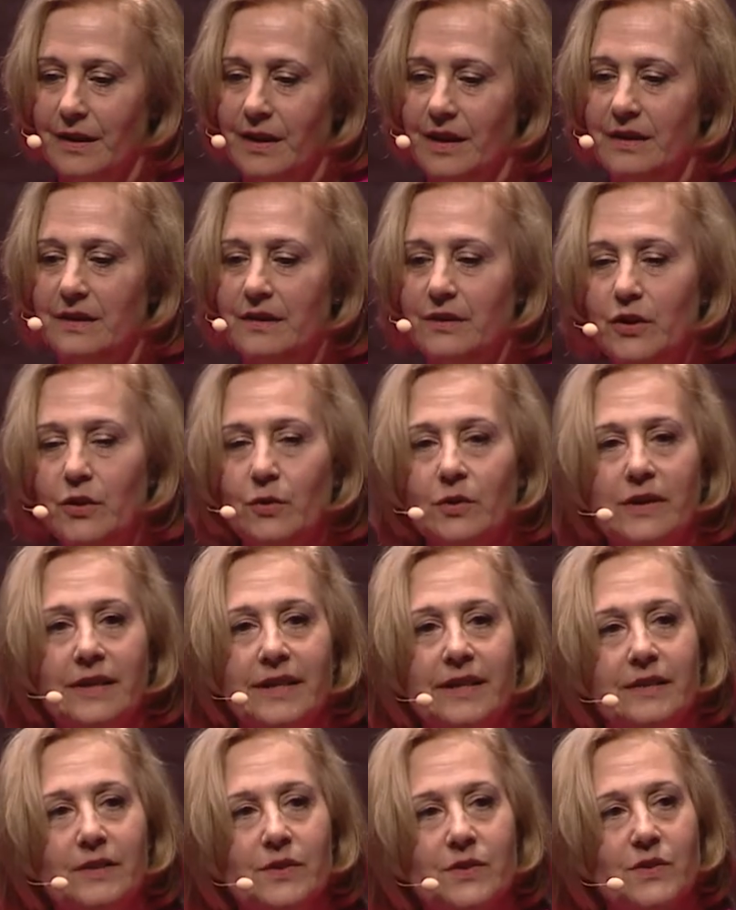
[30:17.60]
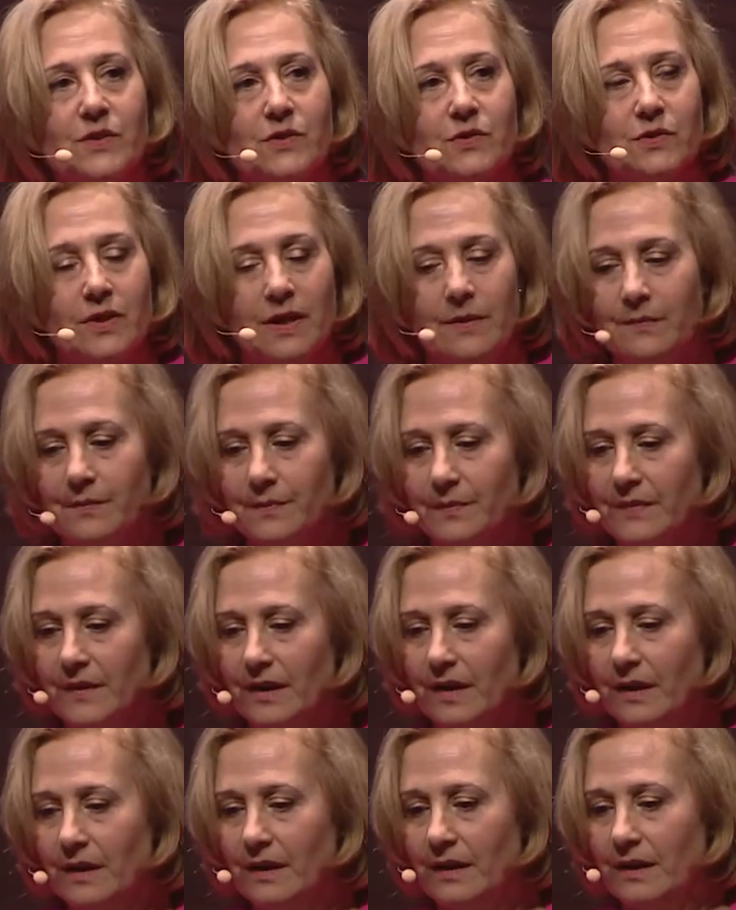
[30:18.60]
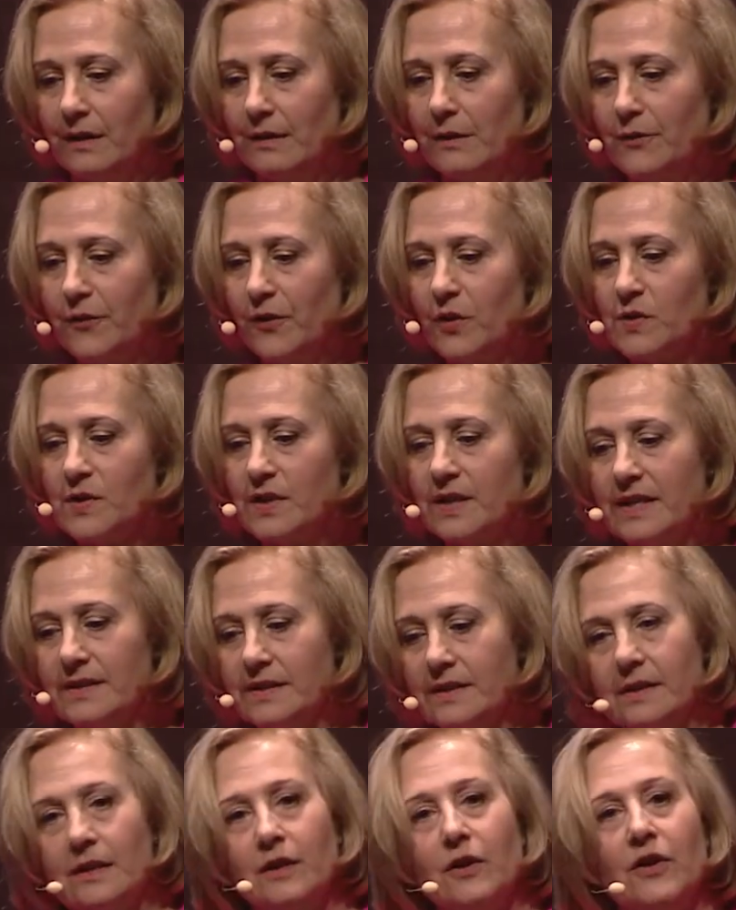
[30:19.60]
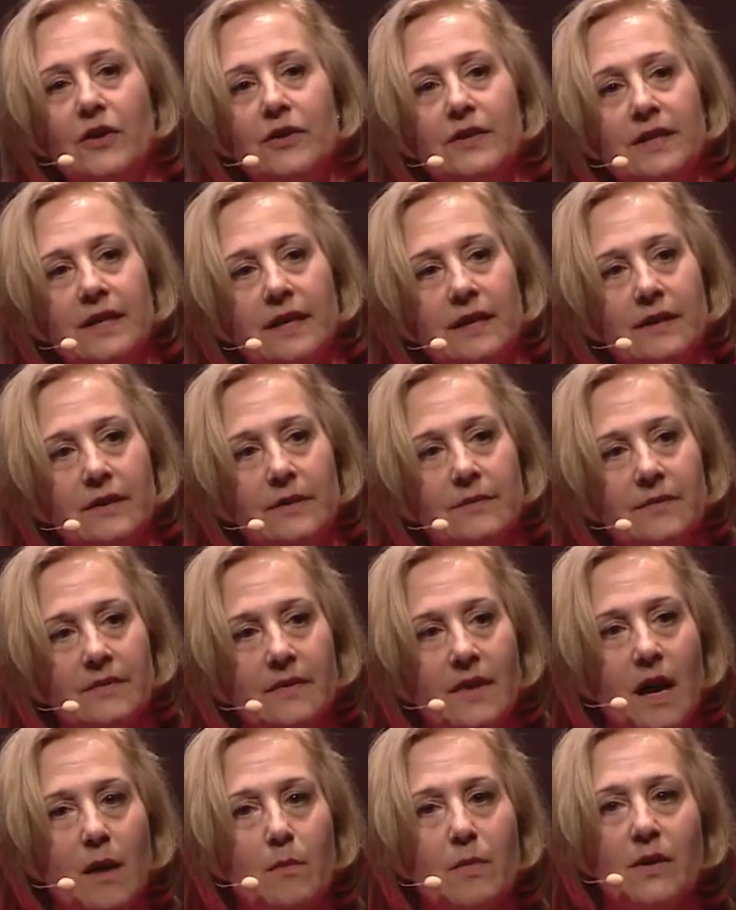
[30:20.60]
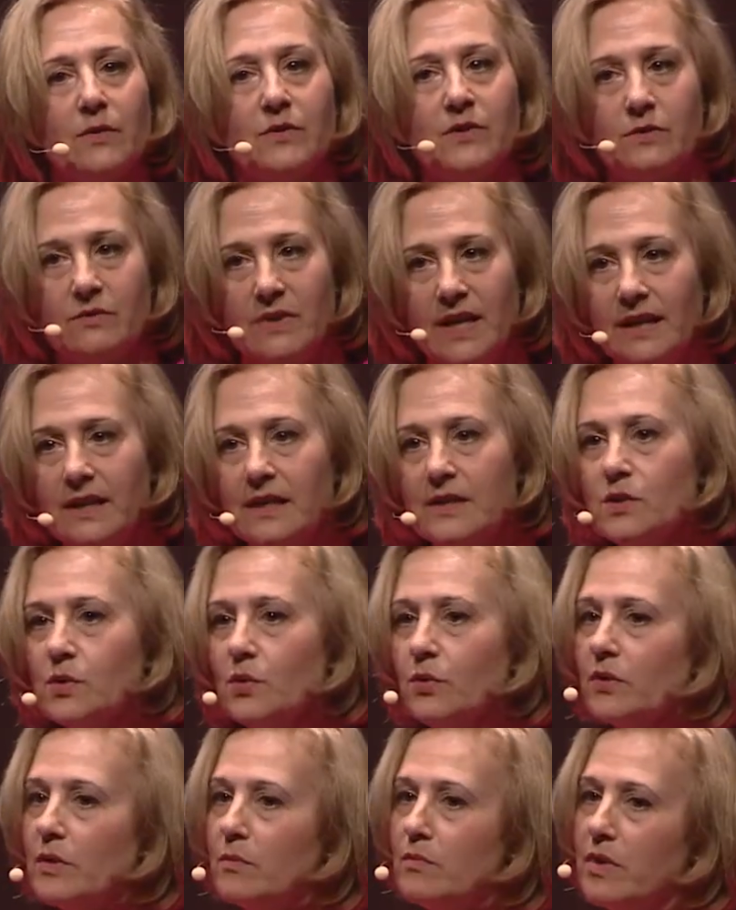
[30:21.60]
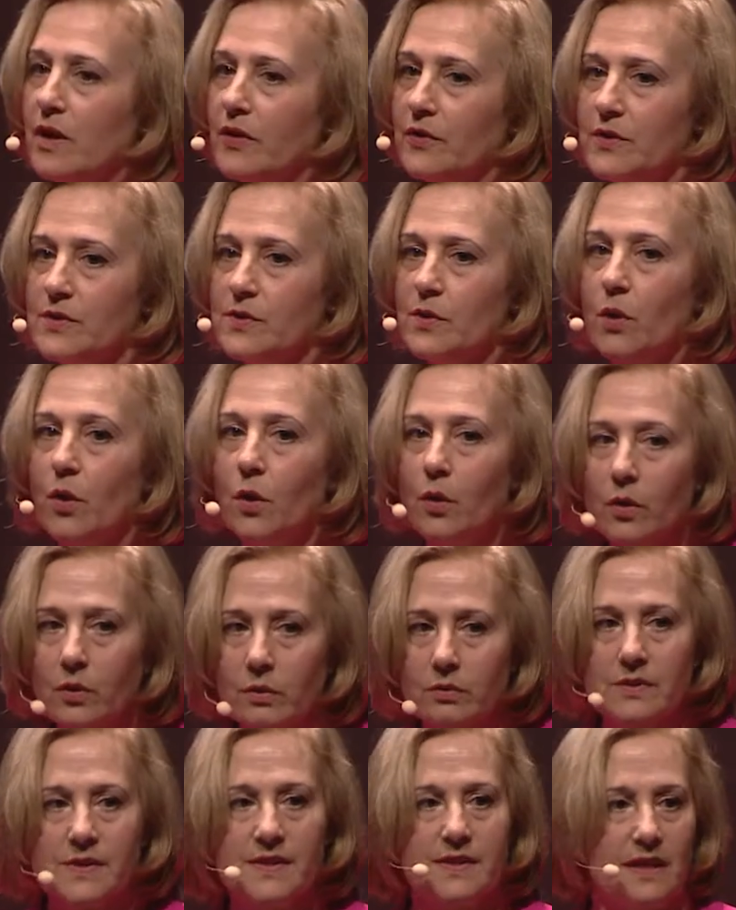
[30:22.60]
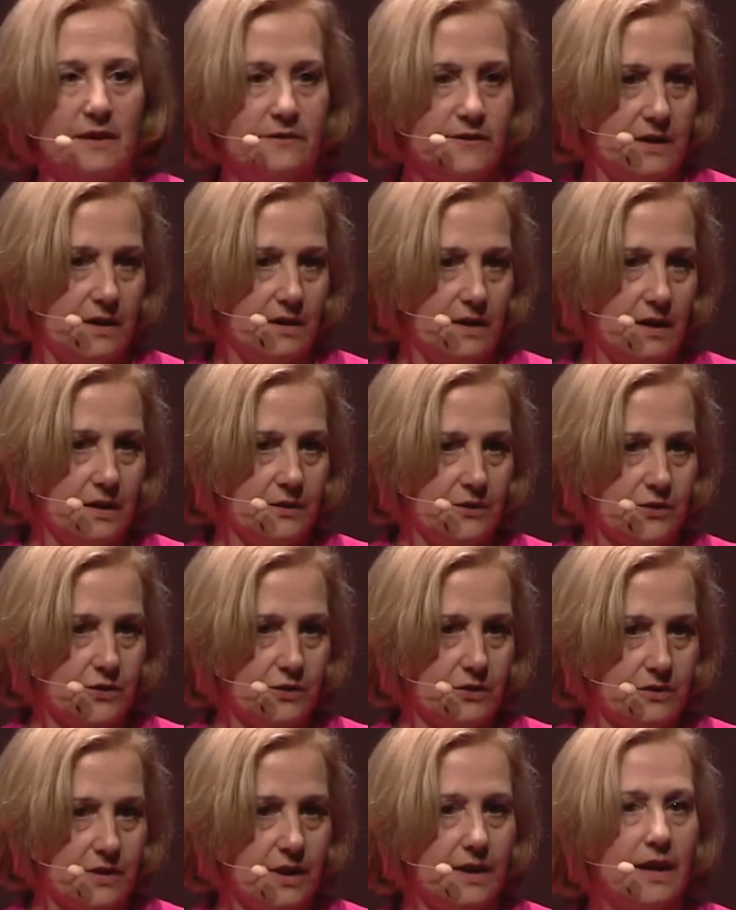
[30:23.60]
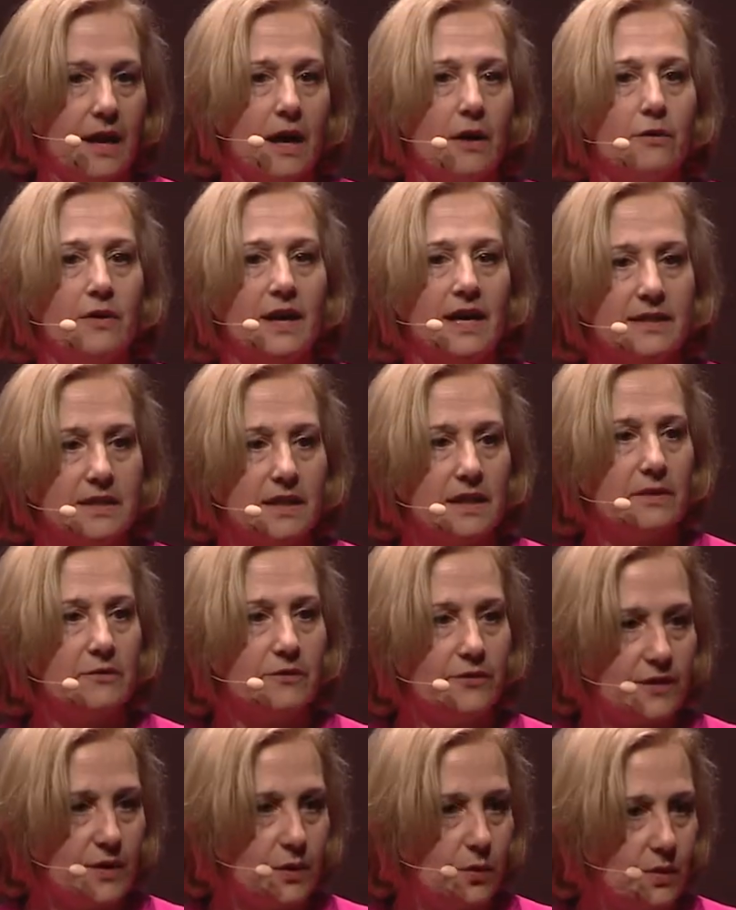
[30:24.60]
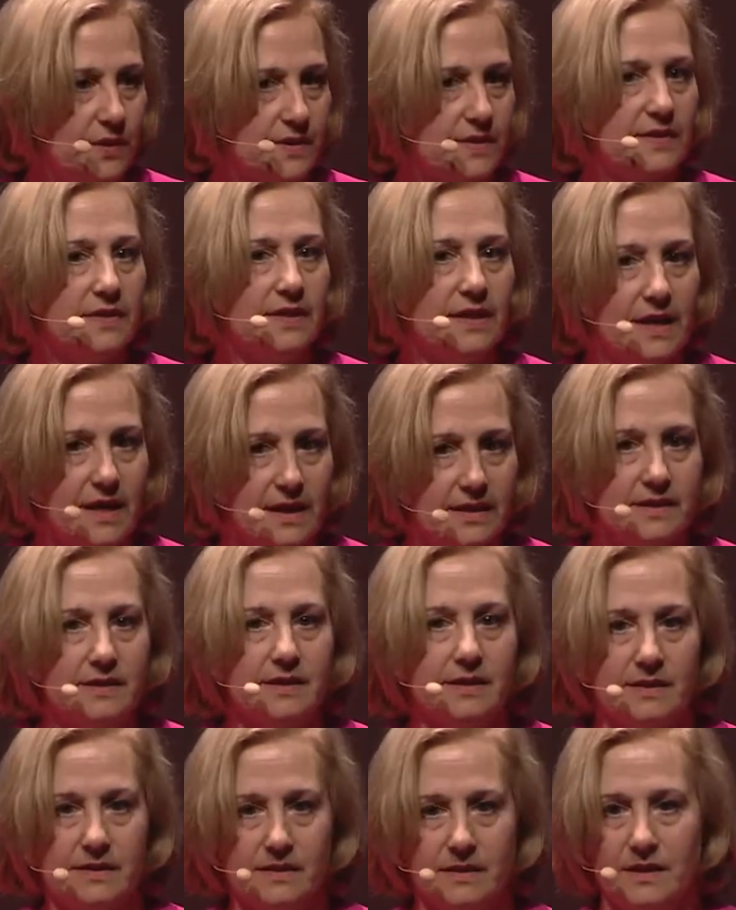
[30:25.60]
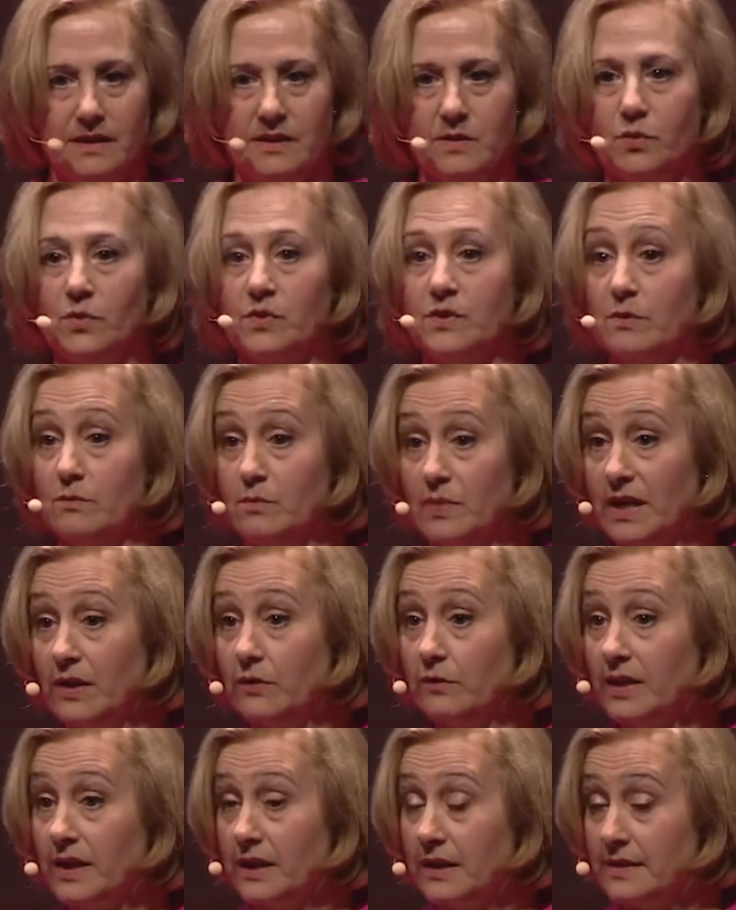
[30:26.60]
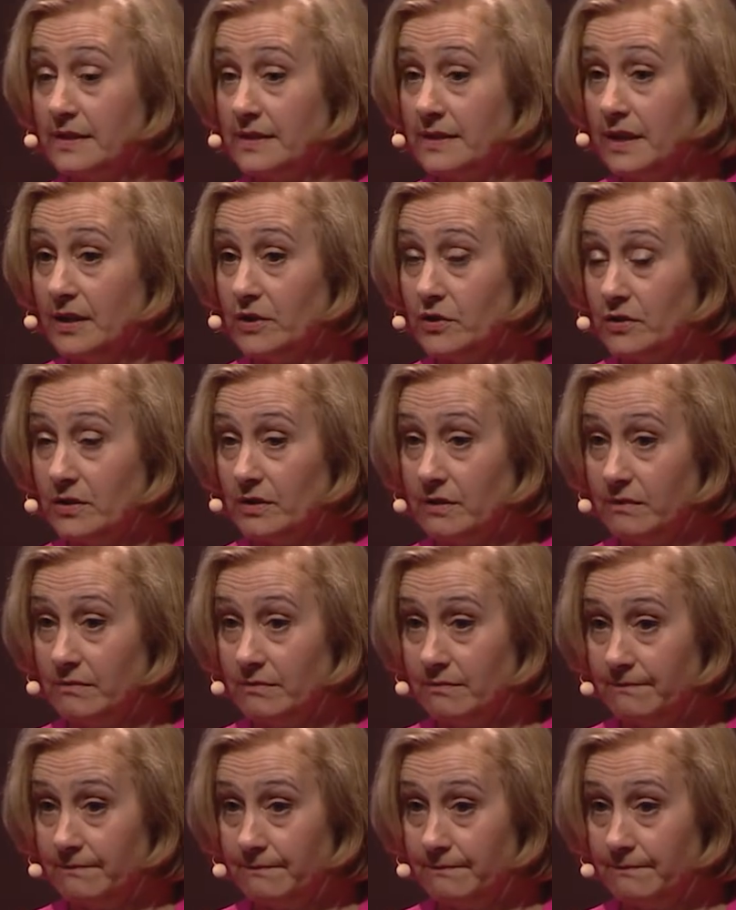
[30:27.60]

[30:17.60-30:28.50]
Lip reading: In the nuclear industry, the first lesson learned here about the regulatory body's own safety culture and how that influenced the licensees was a big realization.